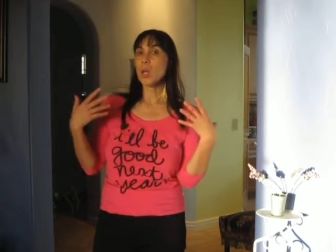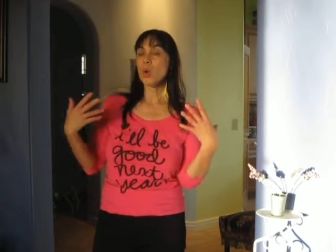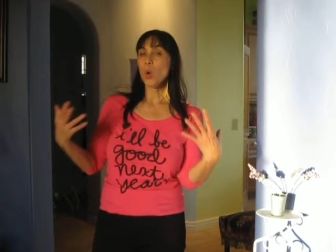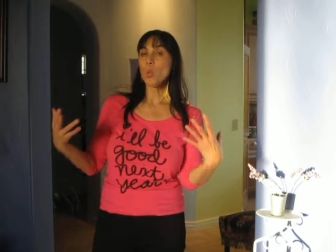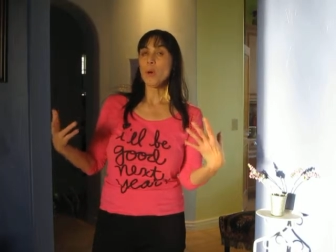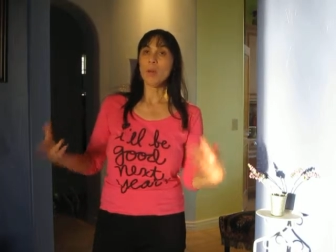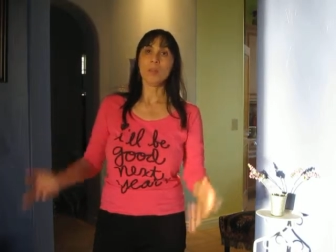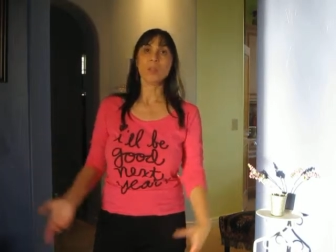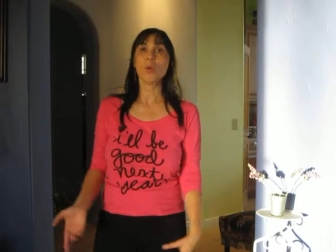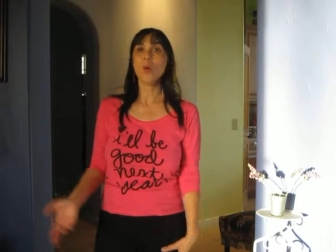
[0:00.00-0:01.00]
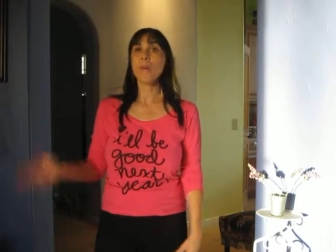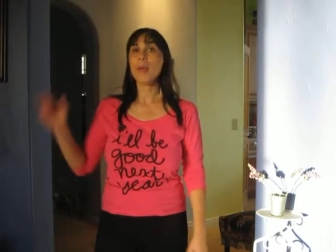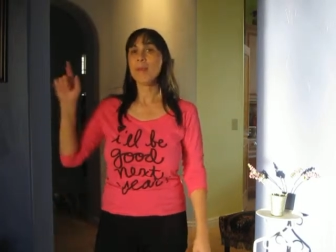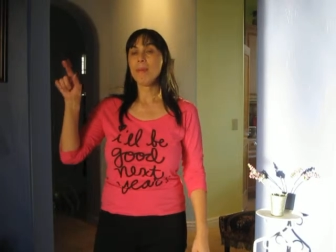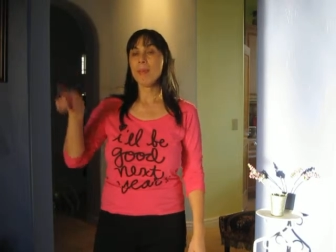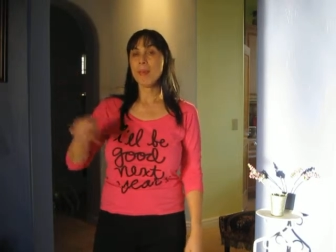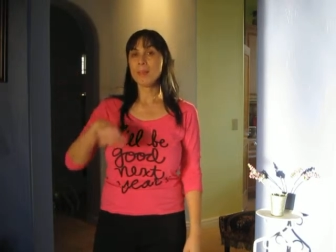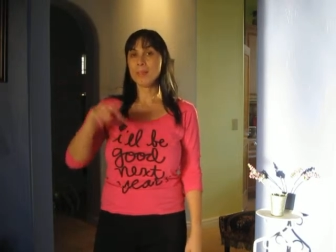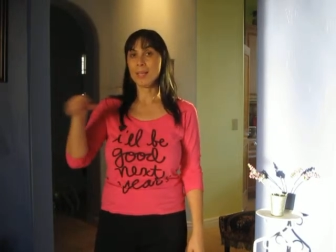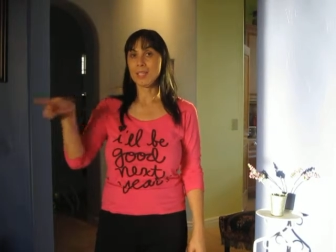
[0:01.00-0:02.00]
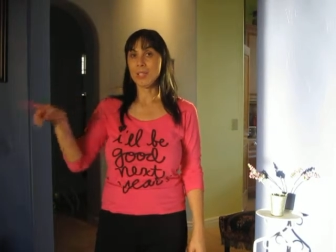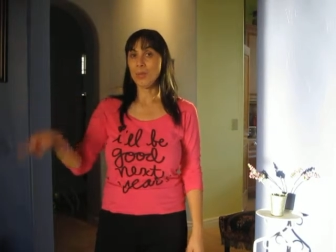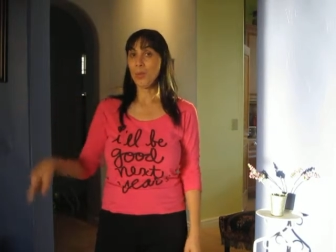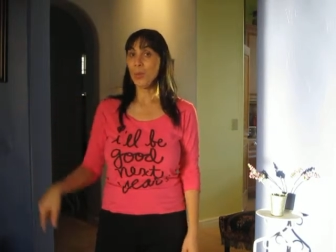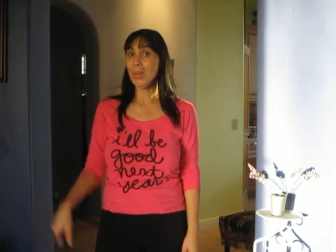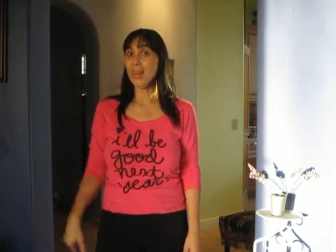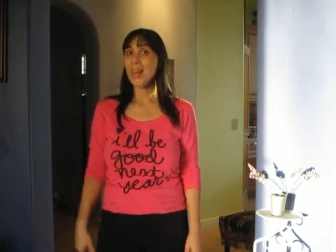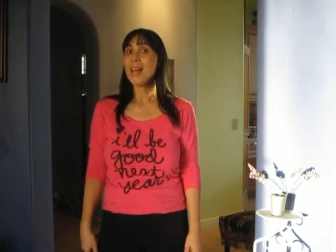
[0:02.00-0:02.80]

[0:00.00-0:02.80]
gold balls, or maybe a selection of 3.